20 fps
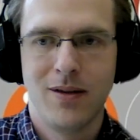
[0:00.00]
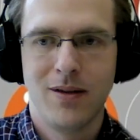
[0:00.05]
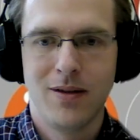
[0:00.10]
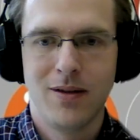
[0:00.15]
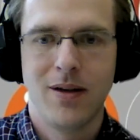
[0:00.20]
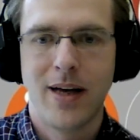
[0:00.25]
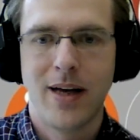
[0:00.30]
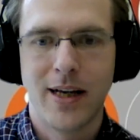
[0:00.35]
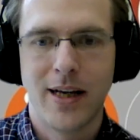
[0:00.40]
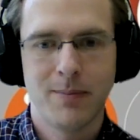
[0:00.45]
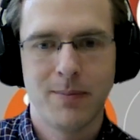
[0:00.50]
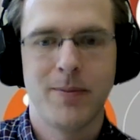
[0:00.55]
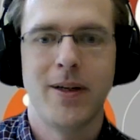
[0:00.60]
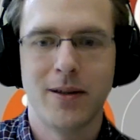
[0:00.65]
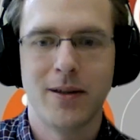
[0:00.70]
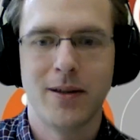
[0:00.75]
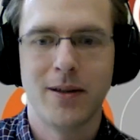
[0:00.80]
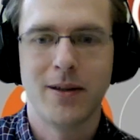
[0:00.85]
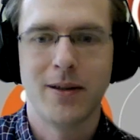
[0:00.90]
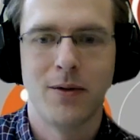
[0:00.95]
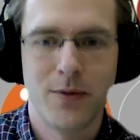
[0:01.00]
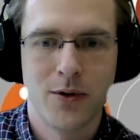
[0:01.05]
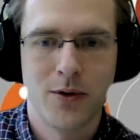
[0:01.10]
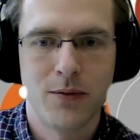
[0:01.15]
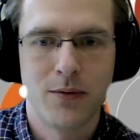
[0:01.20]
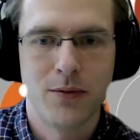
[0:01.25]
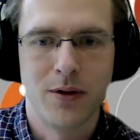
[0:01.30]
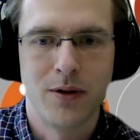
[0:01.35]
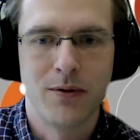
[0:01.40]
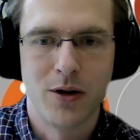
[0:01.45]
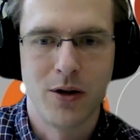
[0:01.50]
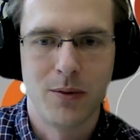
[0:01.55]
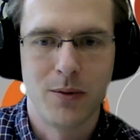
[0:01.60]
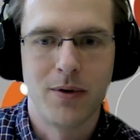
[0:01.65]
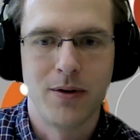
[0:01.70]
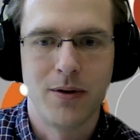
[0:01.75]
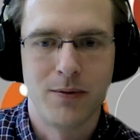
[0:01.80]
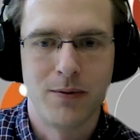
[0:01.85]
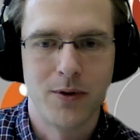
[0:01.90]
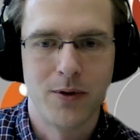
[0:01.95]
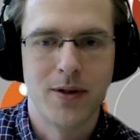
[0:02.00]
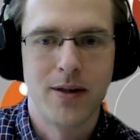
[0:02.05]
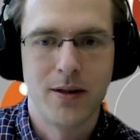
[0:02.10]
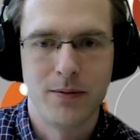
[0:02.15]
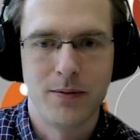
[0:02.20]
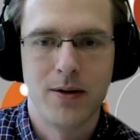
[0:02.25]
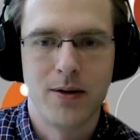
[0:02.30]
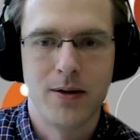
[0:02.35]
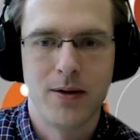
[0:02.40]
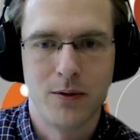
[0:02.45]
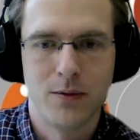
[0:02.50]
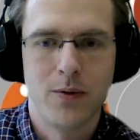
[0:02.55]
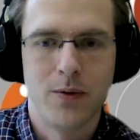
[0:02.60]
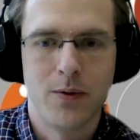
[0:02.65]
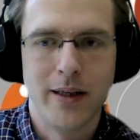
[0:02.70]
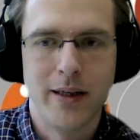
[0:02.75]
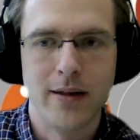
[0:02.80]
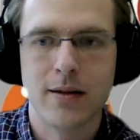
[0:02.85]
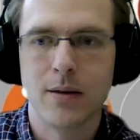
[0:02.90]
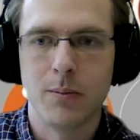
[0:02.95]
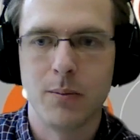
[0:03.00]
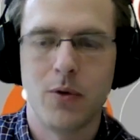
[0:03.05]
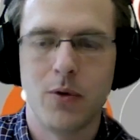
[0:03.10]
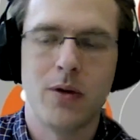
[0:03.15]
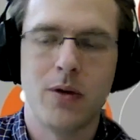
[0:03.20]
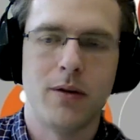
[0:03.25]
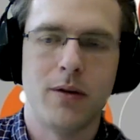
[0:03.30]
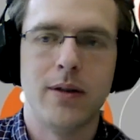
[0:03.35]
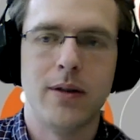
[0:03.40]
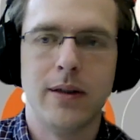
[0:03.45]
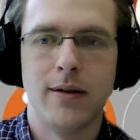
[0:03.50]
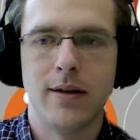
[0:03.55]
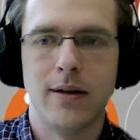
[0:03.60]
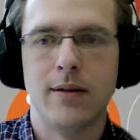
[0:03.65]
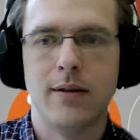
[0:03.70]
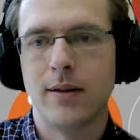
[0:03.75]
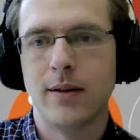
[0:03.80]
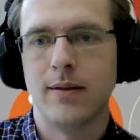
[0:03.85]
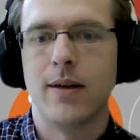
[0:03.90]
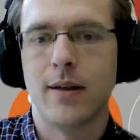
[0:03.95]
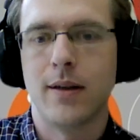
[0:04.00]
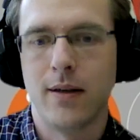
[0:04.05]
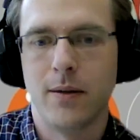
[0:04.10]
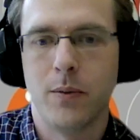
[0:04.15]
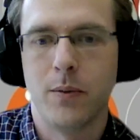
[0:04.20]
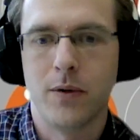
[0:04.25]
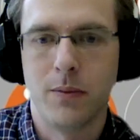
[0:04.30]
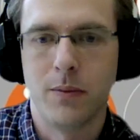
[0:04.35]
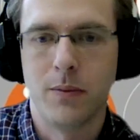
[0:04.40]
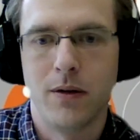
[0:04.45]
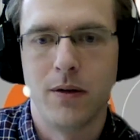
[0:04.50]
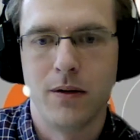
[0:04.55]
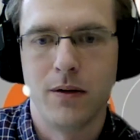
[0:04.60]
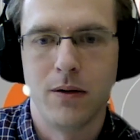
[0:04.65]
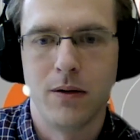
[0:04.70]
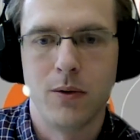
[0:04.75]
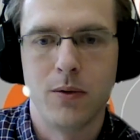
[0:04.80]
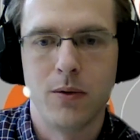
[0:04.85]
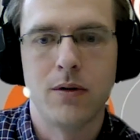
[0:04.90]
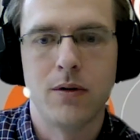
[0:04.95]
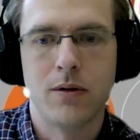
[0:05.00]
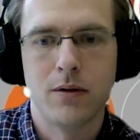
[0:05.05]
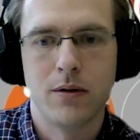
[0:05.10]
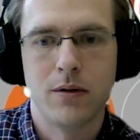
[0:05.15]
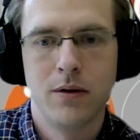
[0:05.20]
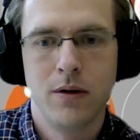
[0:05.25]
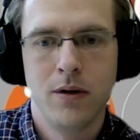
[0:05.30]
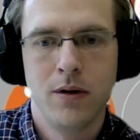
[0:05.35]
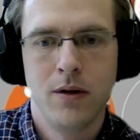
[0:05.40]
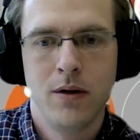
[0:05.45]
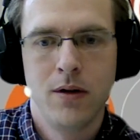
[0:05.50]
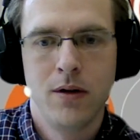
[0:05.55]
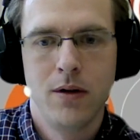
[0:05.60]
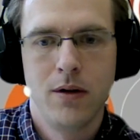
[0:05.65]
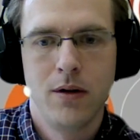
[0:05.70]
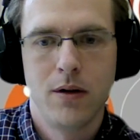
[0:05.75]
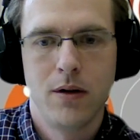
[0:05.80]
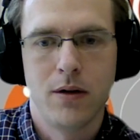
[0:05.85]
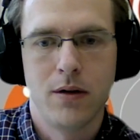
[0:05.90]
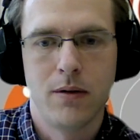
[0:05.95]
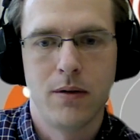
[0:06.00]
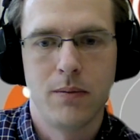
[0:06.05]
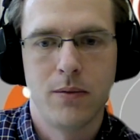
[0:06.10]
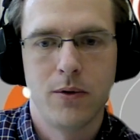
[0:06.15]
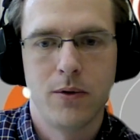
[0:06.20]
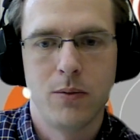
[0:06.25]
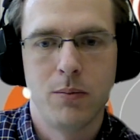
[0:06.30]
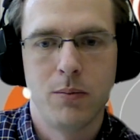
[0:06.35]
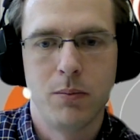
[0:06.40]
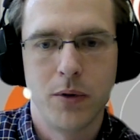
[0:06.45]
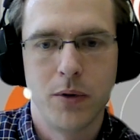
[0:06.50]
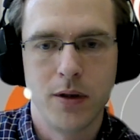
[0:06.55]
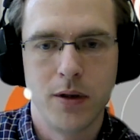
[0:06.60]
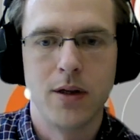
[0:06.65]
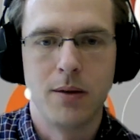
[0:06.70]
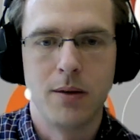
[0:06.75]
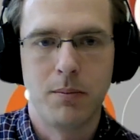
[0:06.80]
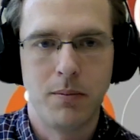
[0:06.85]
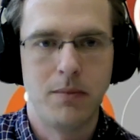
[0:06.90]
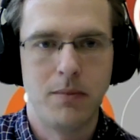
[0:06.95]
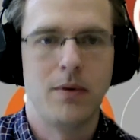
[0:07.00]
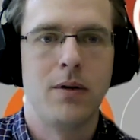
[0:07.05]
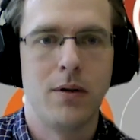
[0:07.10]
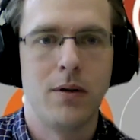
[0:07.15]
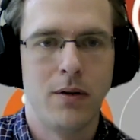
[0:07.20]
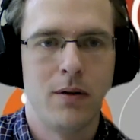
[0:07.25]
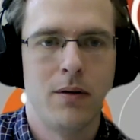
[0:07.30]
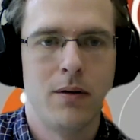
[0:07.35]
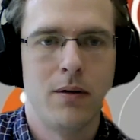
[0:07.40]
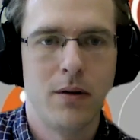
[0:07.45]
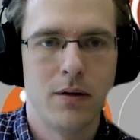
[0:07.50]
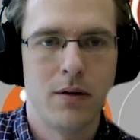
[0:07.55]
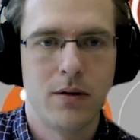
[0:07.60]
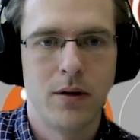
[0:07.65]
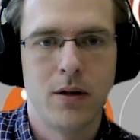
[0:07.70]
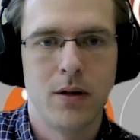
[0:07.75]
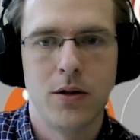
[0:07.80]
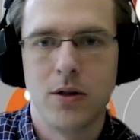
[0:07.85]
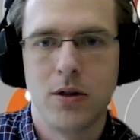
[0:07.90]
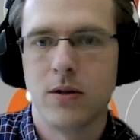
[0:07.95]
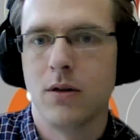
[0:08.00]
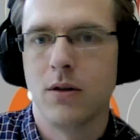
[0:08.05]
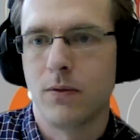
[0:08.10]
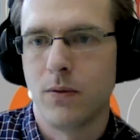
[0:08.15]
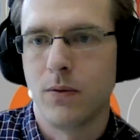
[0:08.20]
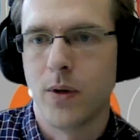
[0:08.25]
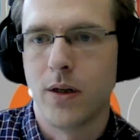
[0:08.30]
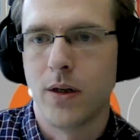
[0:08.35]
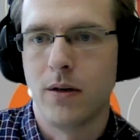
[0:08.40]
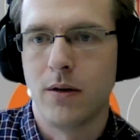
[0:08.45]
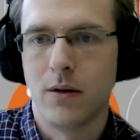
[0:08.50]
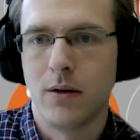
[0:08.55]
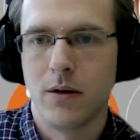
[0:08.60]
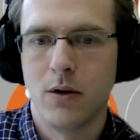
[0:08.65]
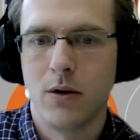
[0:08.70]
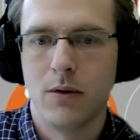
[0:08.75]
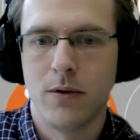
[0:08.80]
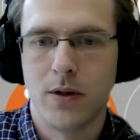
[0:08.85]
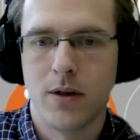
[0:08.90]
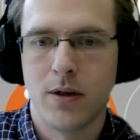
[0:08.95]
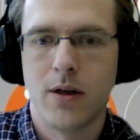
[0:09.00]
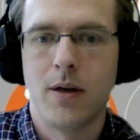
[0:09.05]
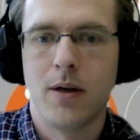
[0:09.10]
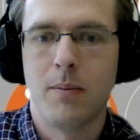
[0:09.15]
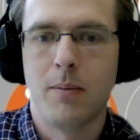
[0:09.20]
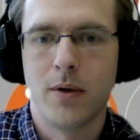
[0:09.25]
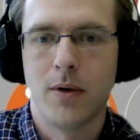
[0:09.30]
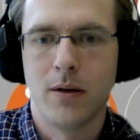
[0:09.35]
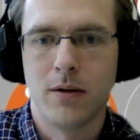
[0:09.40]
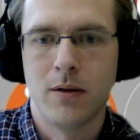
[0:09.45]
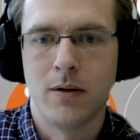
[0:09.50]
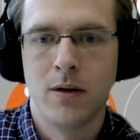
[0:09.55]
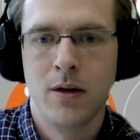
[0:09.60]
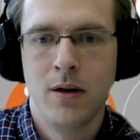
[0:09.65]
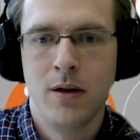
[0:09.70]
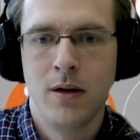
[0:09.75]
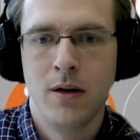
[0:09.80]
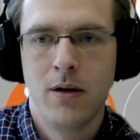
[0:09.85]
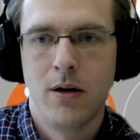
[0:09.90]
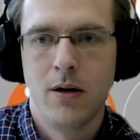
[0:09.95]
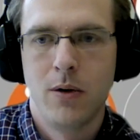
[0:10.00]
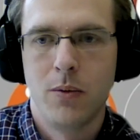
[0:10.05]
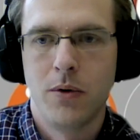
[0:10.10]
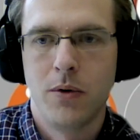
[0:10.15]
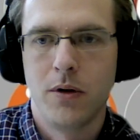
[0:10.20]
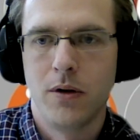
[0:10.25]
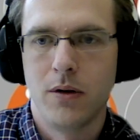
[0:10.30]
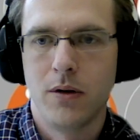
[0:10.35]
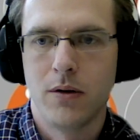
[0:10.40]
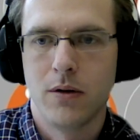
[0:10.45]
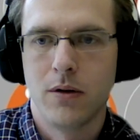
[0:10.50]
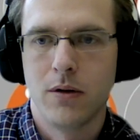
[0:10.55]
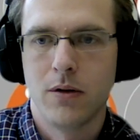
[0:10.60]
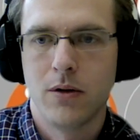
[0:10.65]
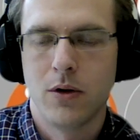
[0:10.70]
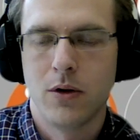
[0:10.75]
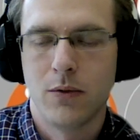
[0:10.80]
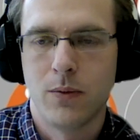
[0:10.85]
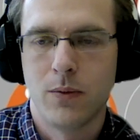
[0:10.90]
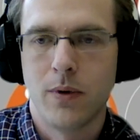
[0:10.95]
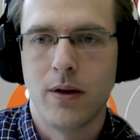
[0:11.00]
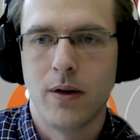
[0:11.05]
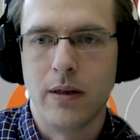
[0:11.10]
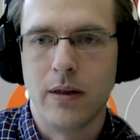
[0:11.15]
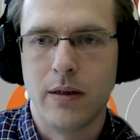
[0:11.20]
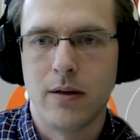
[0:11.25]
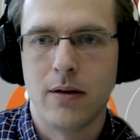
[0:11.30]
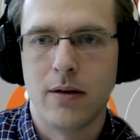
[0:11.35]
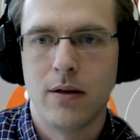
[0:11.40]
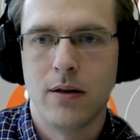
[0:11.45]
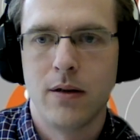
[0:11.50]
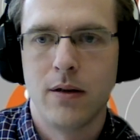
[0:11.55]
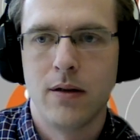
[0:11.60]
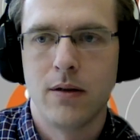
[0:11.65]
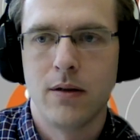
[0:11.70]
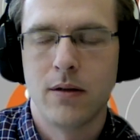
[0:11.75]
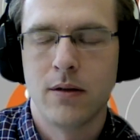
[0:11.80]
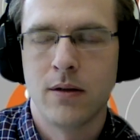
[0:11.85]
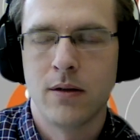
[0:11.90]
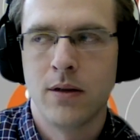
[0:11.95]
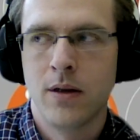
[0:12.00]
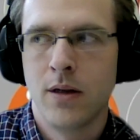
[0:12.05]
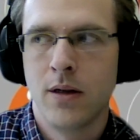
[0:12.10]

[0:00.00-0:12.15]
aspect of software development for scientific software is important, and that is exactly what we noticed to build up the CIG software over time. That only software that is